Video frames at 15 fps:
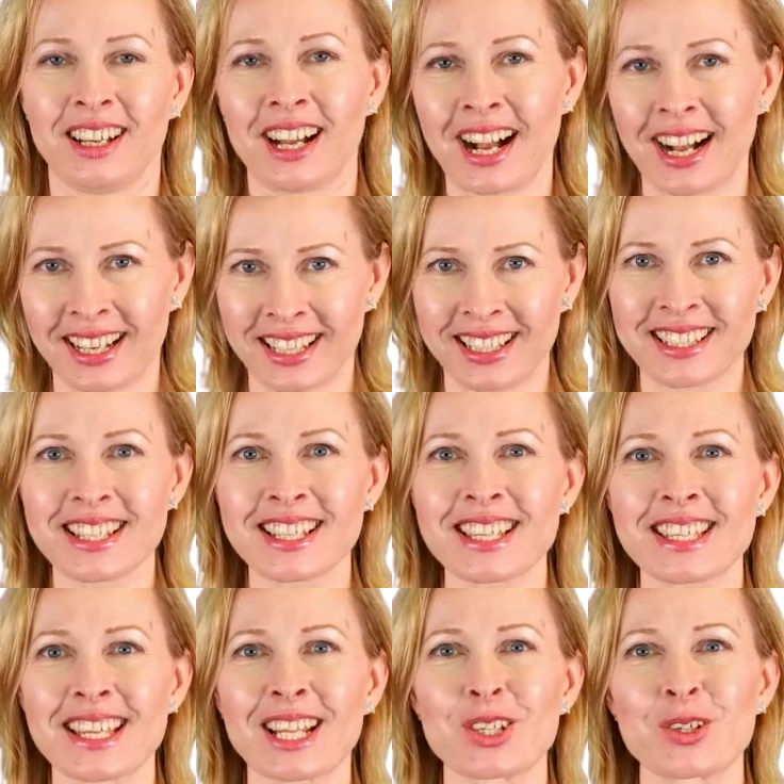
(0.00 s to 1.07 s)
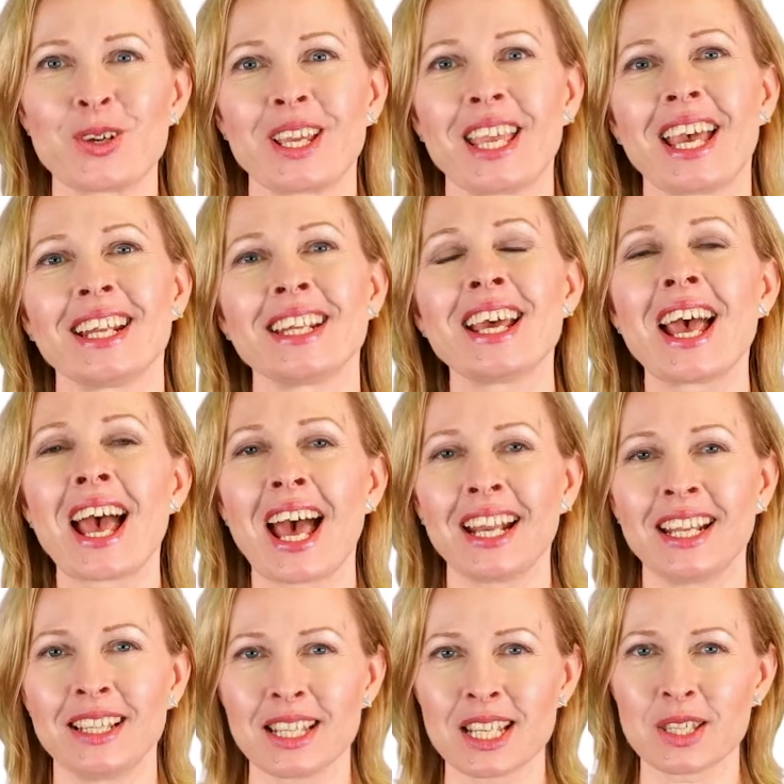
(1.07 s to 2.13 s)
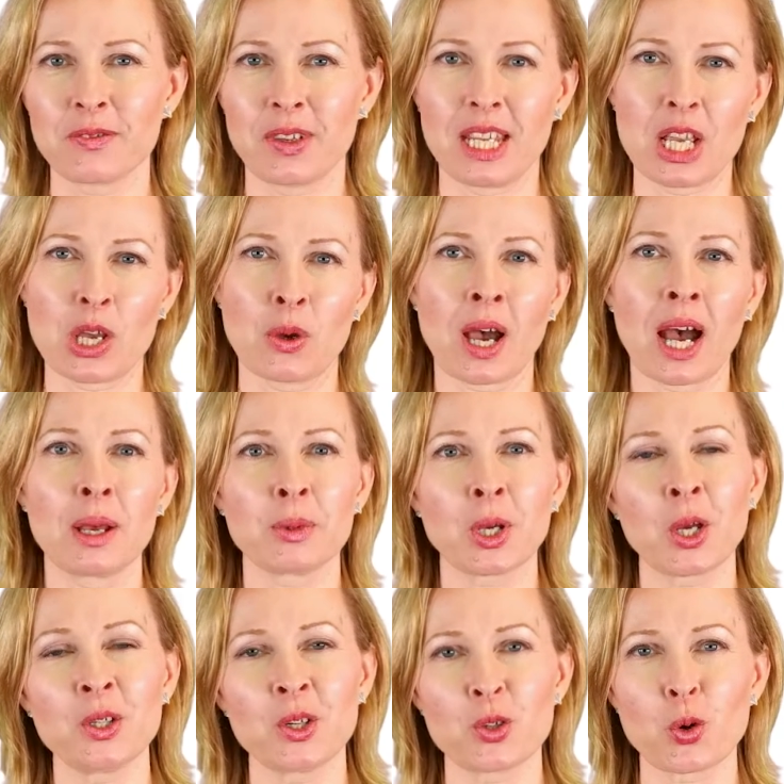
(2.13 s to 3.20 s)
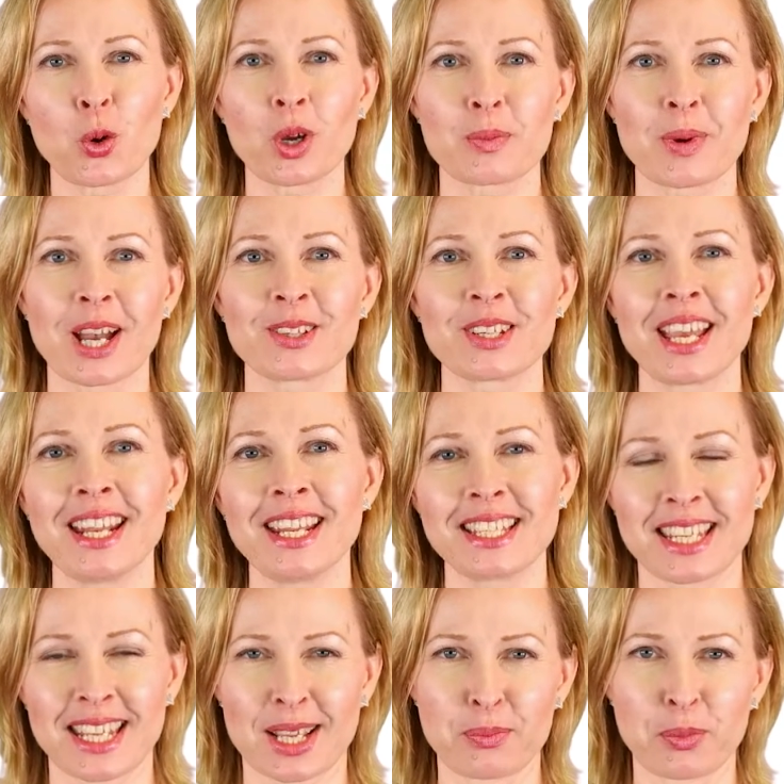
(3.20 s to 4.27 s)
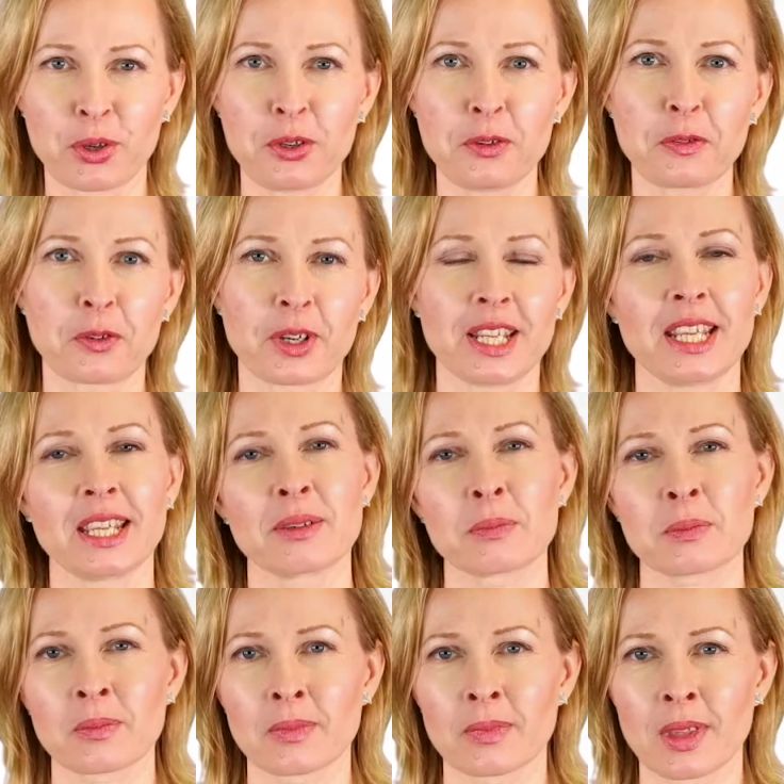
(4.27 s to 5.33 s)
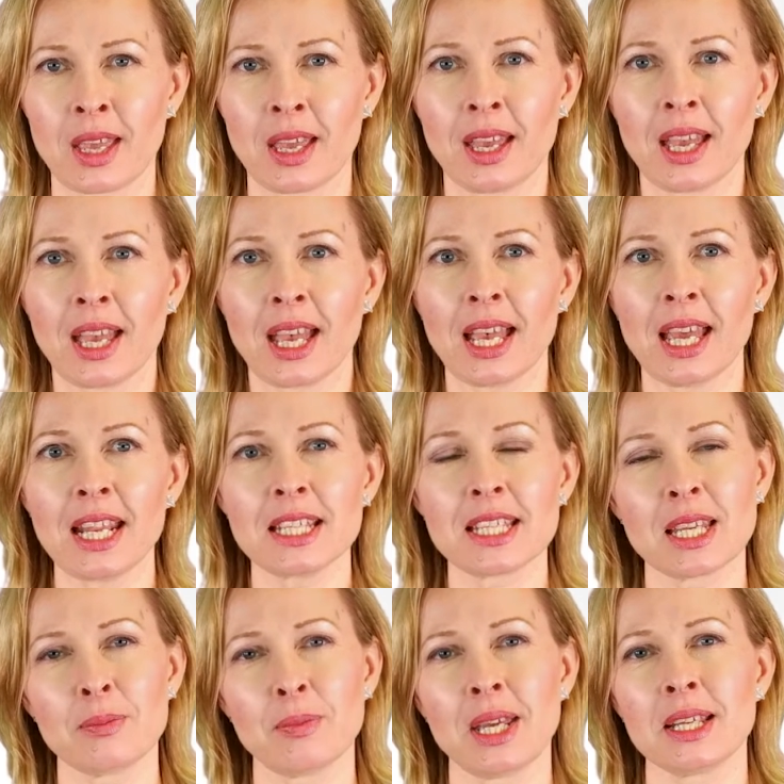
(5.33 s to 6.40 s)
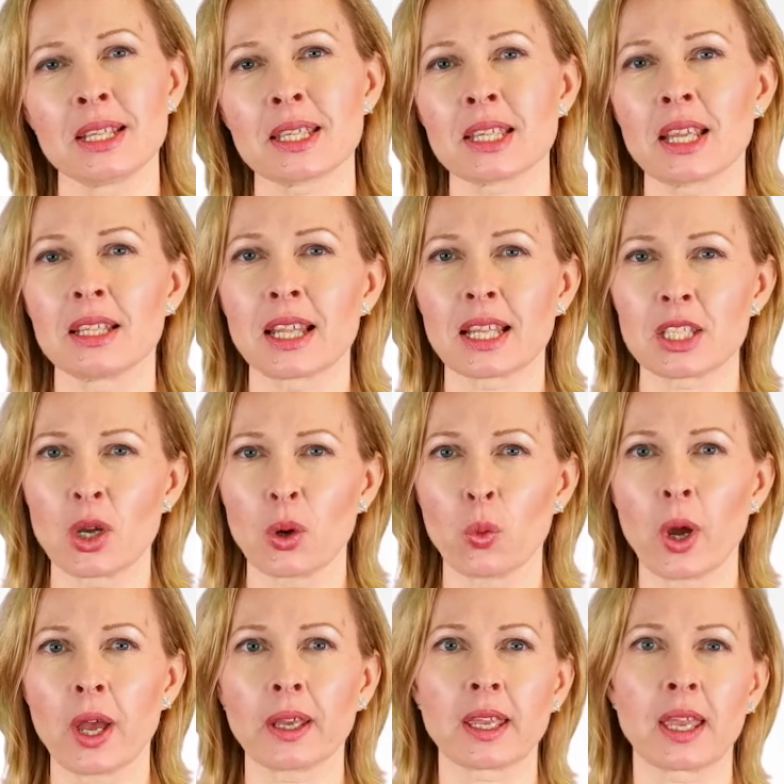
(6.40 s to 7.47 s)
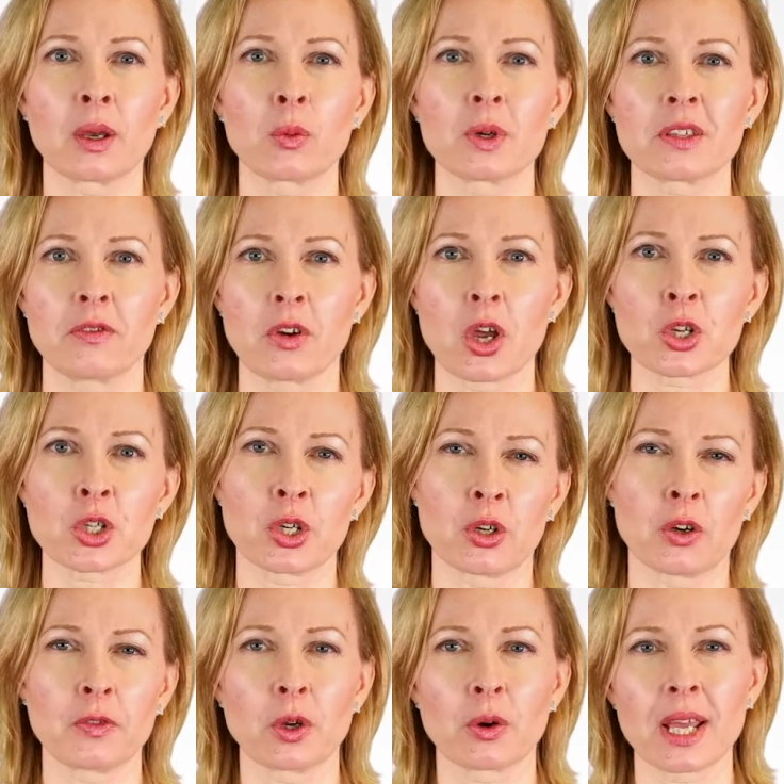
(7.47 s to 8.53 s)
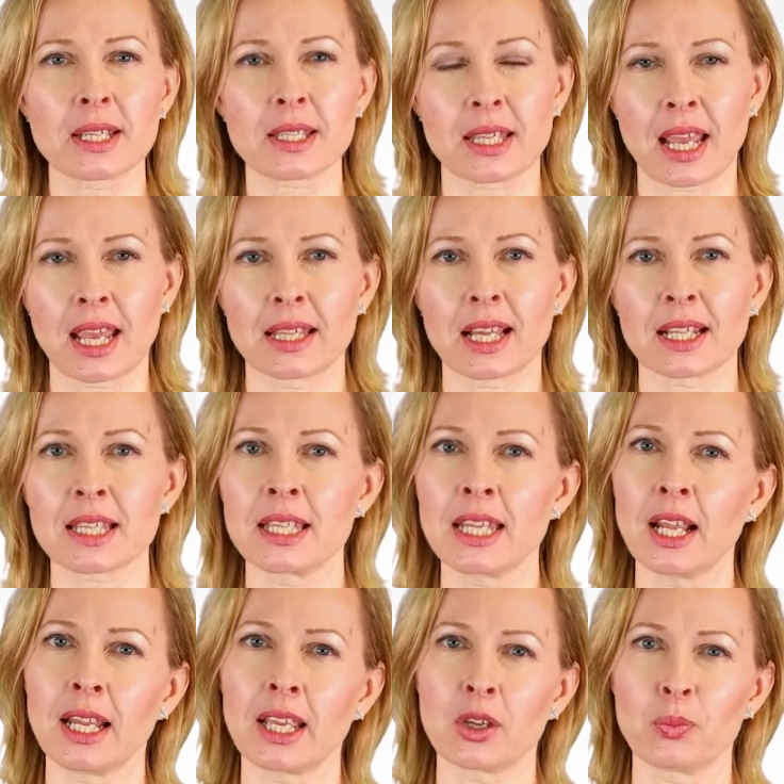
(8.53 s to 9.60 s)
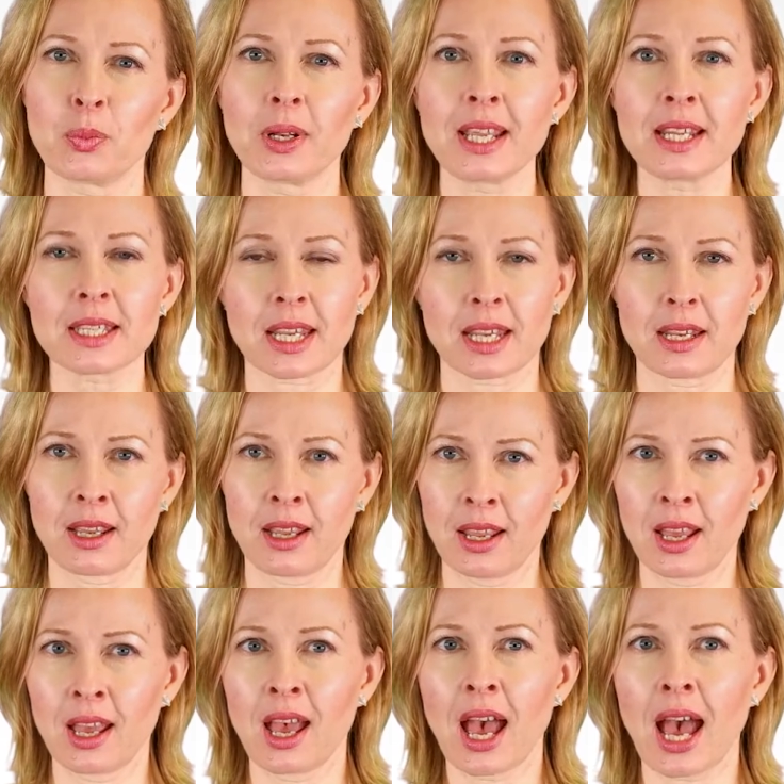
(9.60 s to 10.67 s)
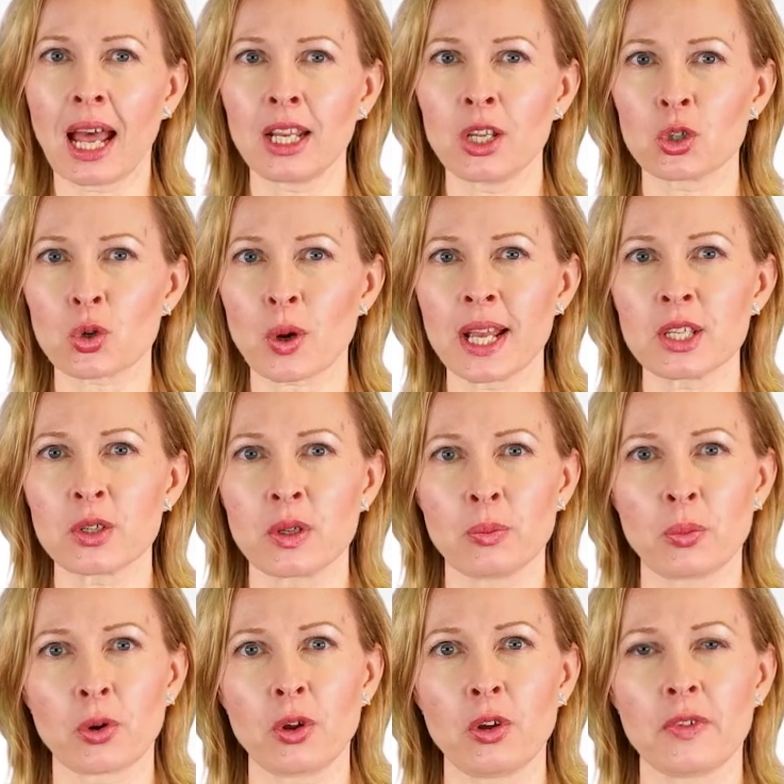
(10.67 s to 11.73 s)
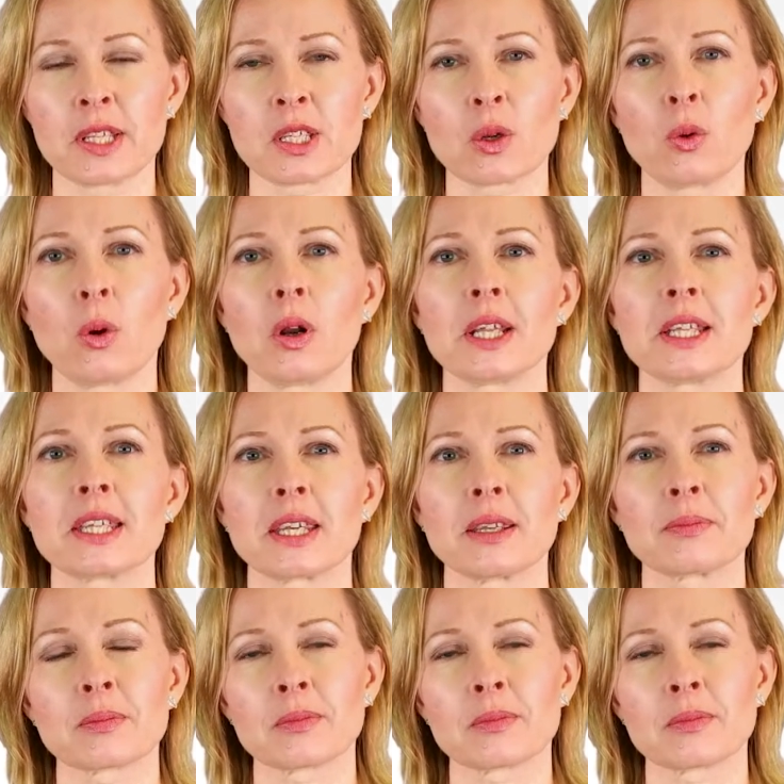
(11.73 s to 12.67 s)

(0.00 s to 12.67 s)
Hi, this is Satu again, and in this video I'm going to talk about editing and proofreading. Editing means that you're working with a version of your essay that's nearly completed, and you try to improve its quality.